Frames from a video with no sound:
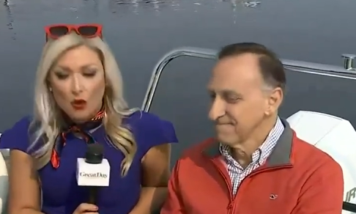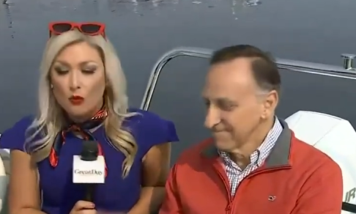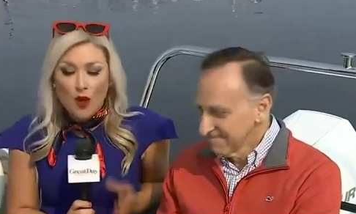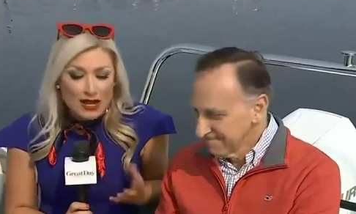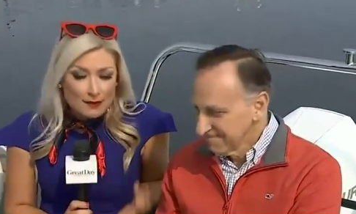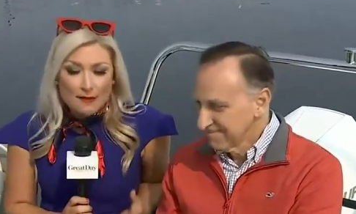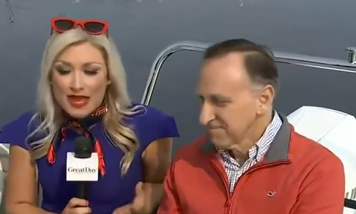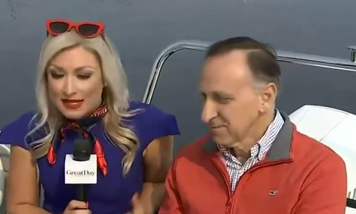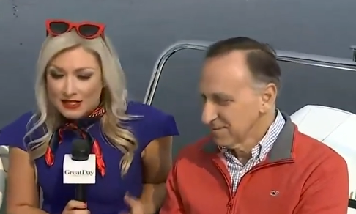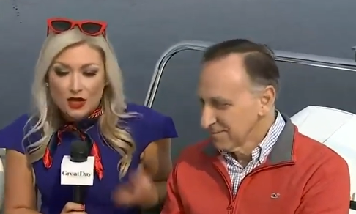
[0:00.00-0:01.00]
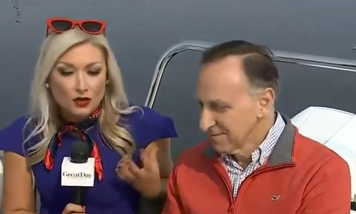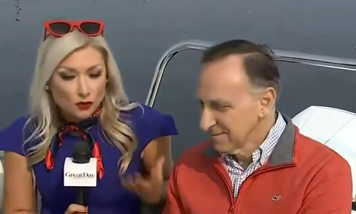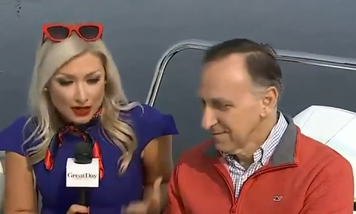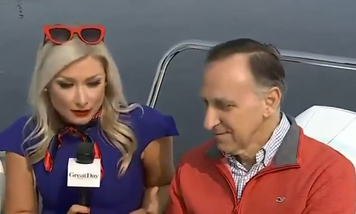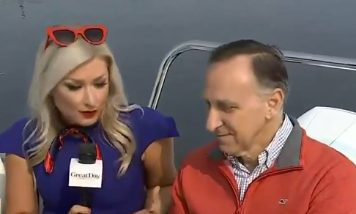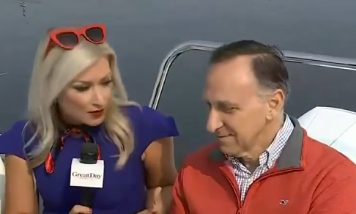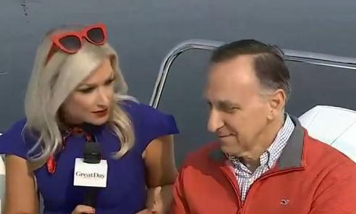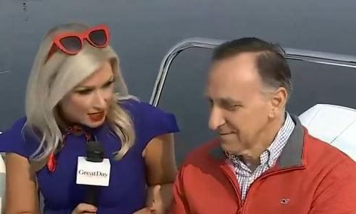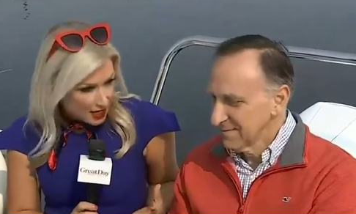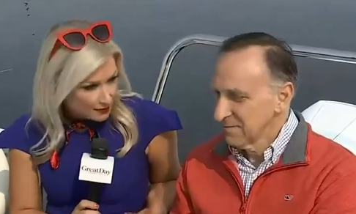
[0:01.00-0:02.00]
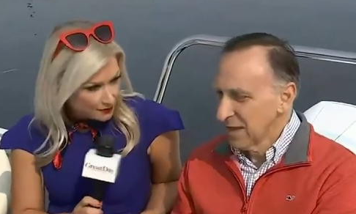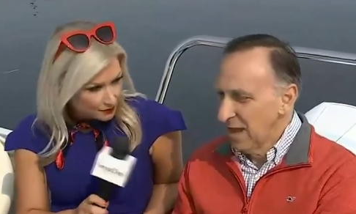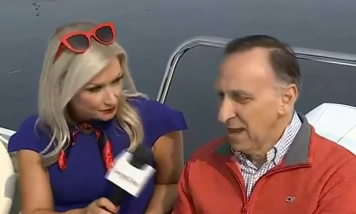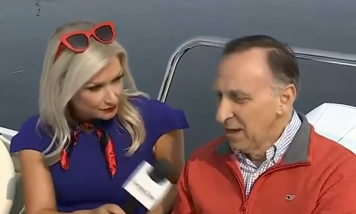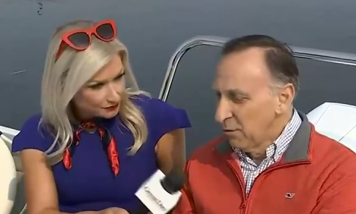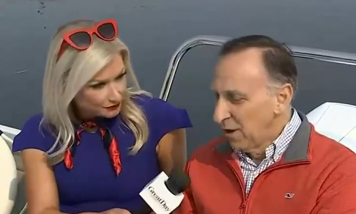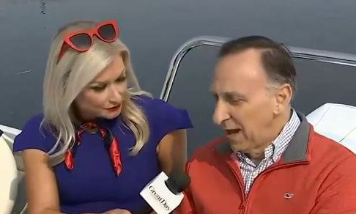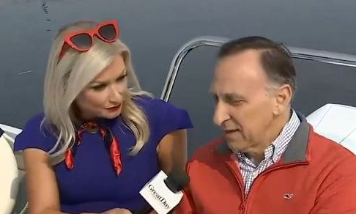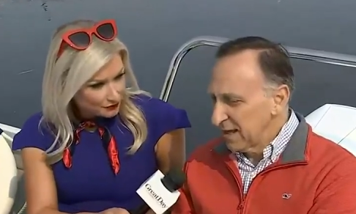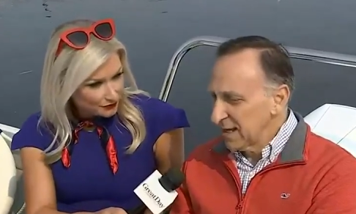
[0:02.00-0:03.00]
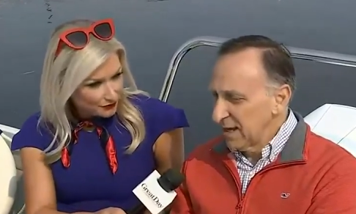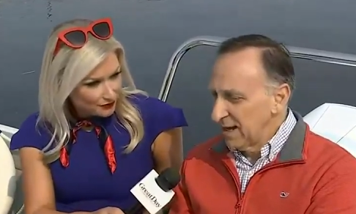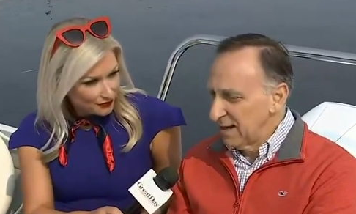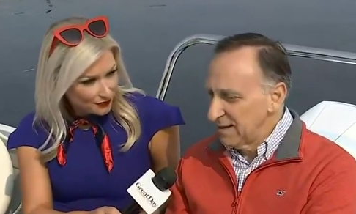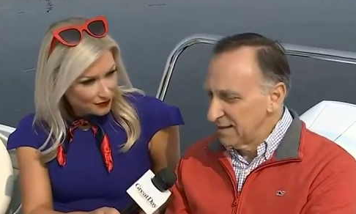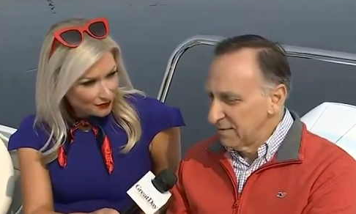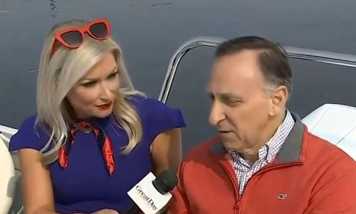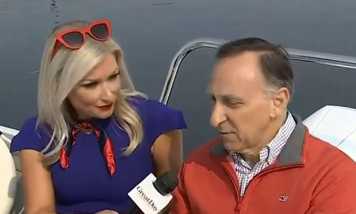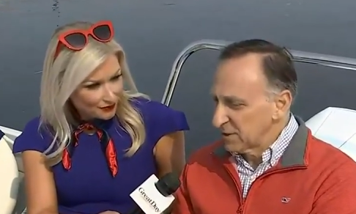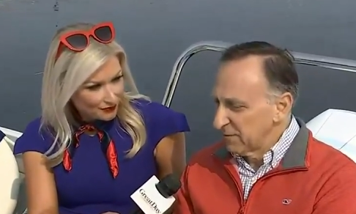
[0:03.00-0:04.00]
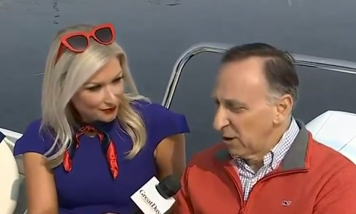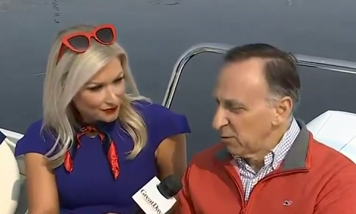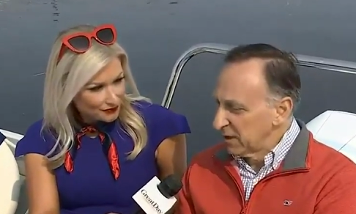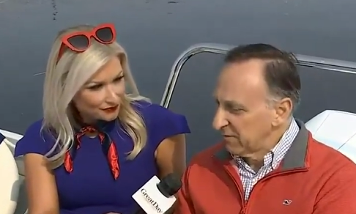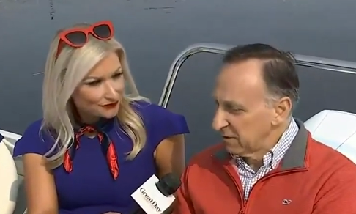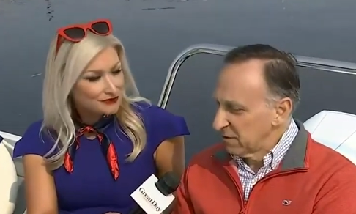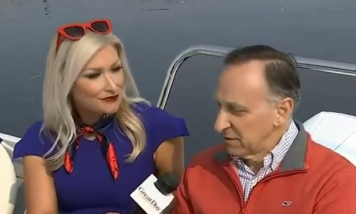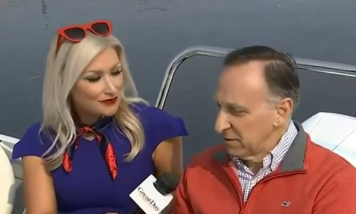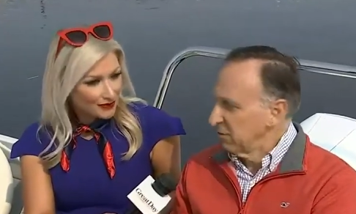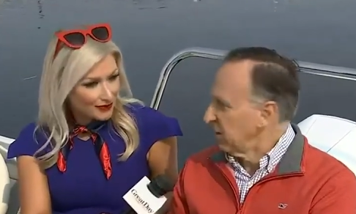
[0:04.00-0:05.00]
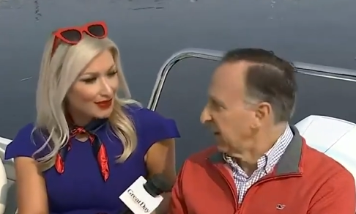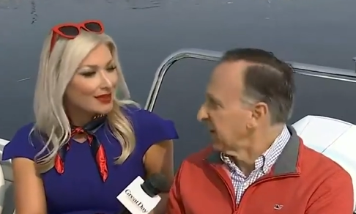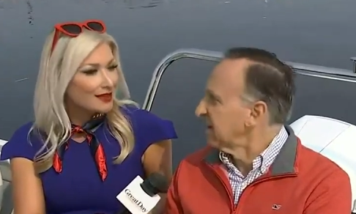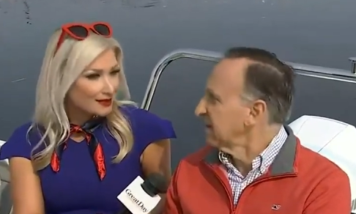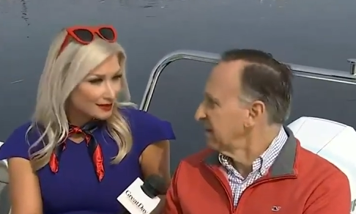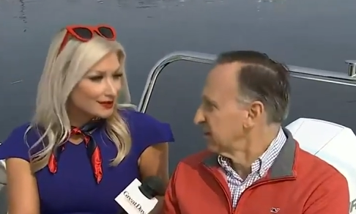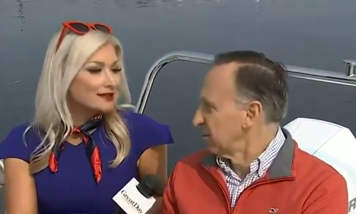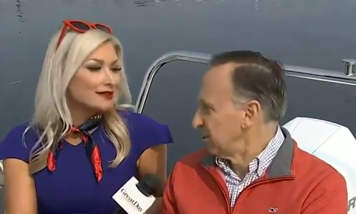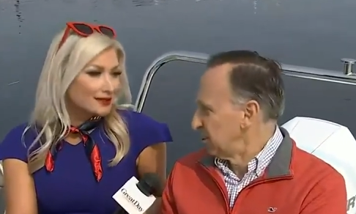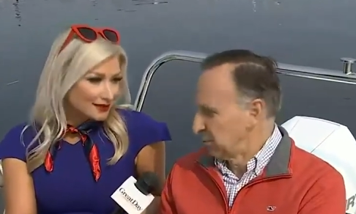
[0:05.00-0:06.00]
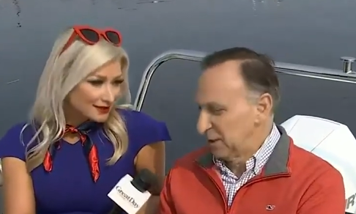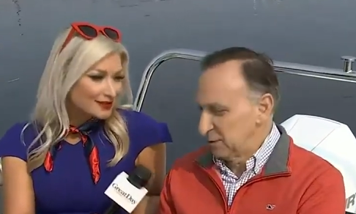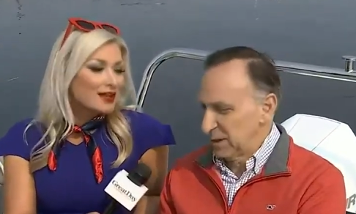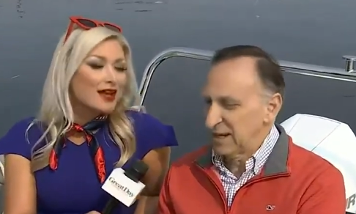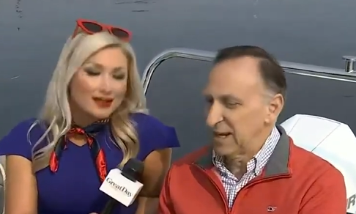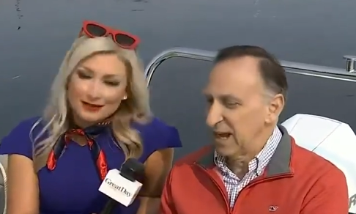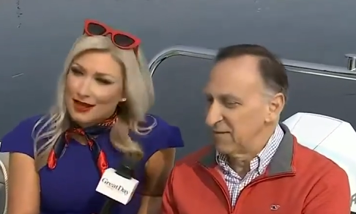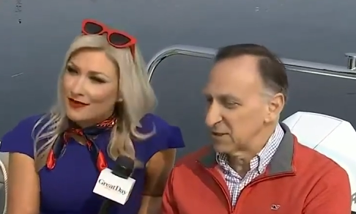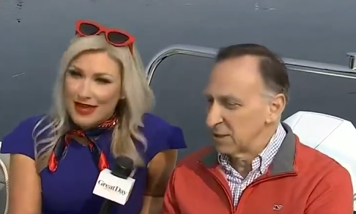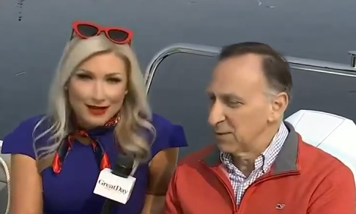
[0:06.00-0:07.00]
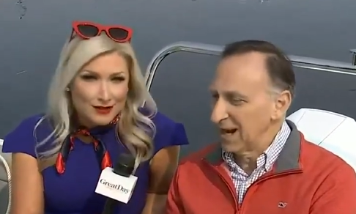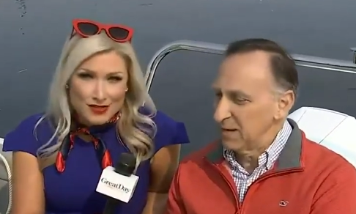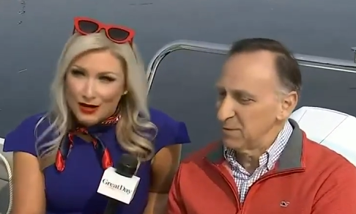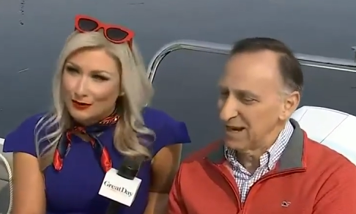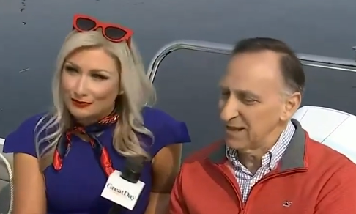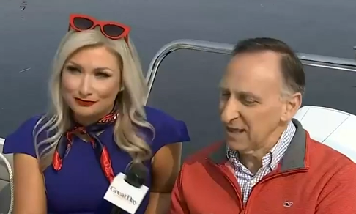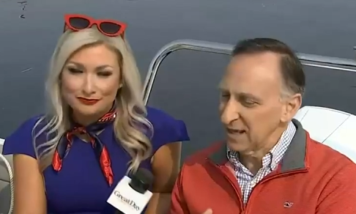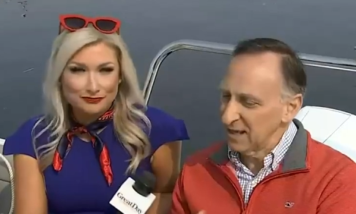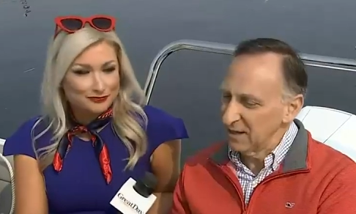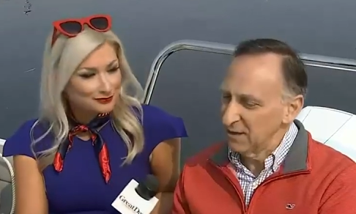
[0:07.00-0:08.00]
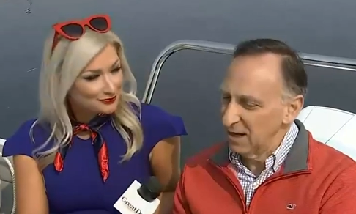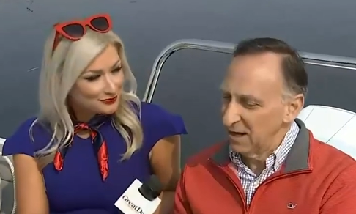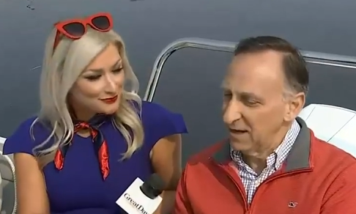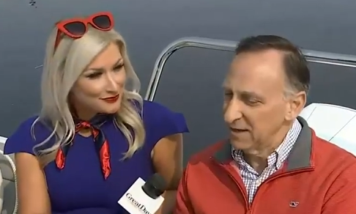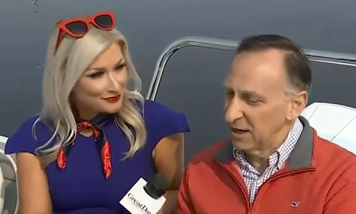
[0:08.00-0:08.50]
Speaker 1: What makes a great rosé?
Speaker 2: Well, I think, uh, well, first of all, whatever you like is what you should be drinking. Obviously. Love that but, answer. But I think, uh, you